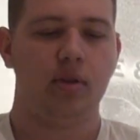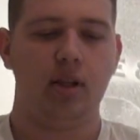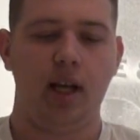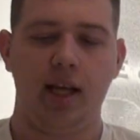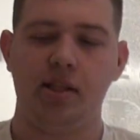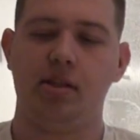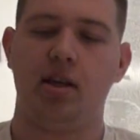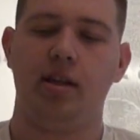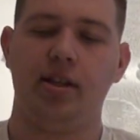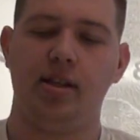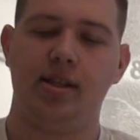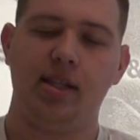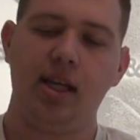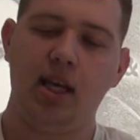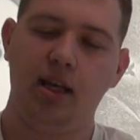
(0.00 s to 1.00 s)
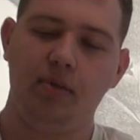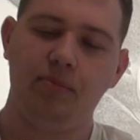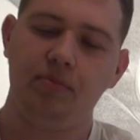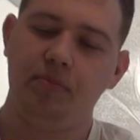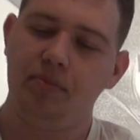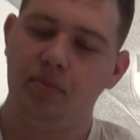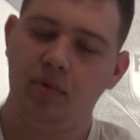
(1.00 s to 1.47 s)
It's got the
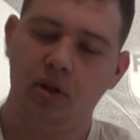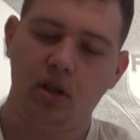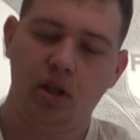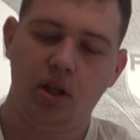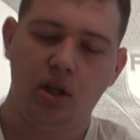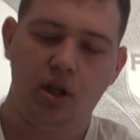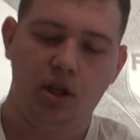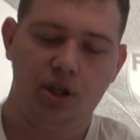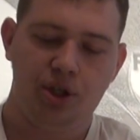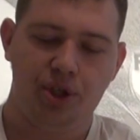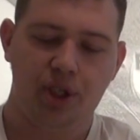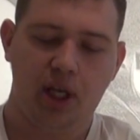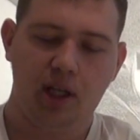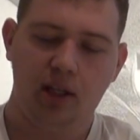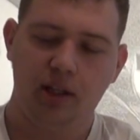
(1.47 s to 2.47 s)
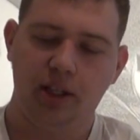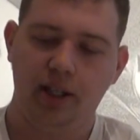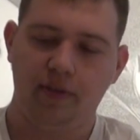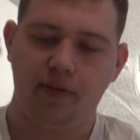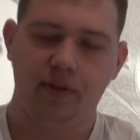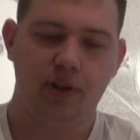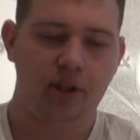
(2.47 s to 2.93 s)
same shell and
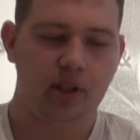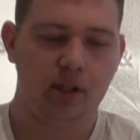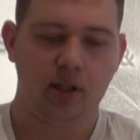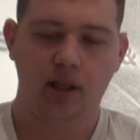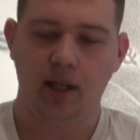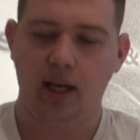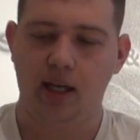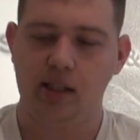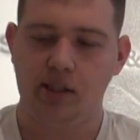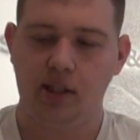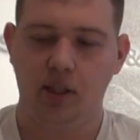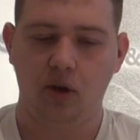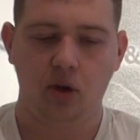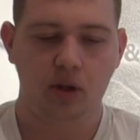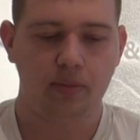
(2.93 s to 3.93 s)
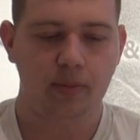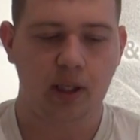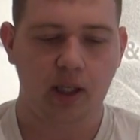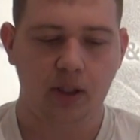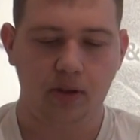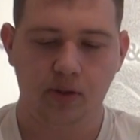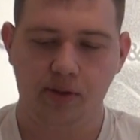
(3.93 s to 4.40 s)
everything as the old
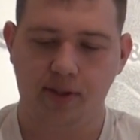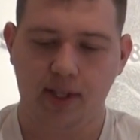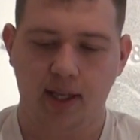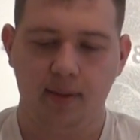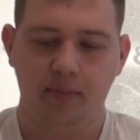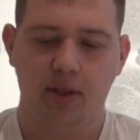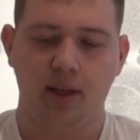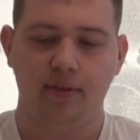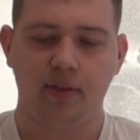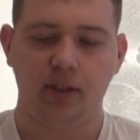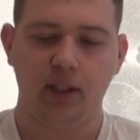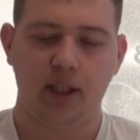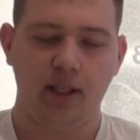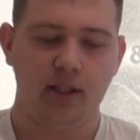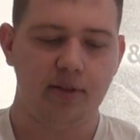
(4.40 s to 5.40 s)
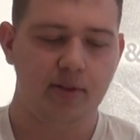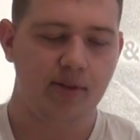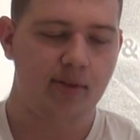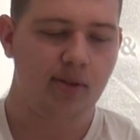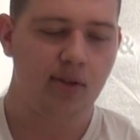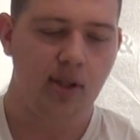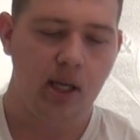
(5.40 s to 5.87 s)
model, same cover
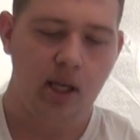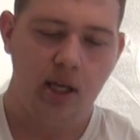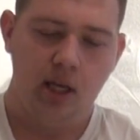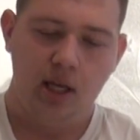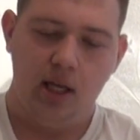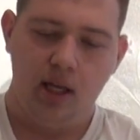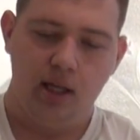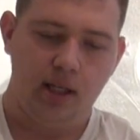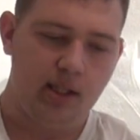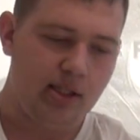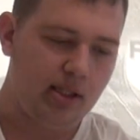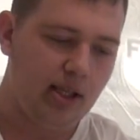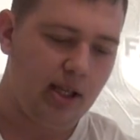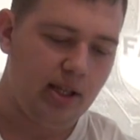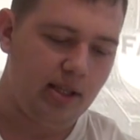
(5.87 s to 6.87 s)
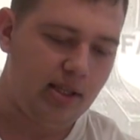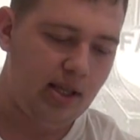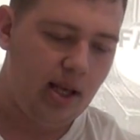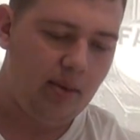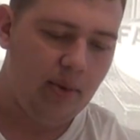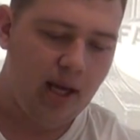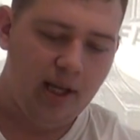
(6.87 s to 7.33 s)
lens. It's got the
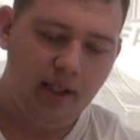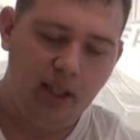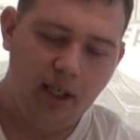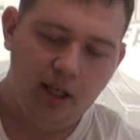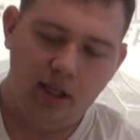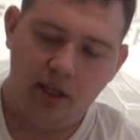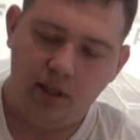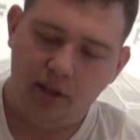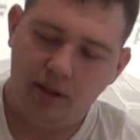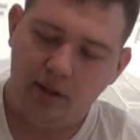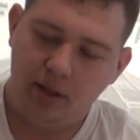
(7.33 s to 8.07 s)
same headgear.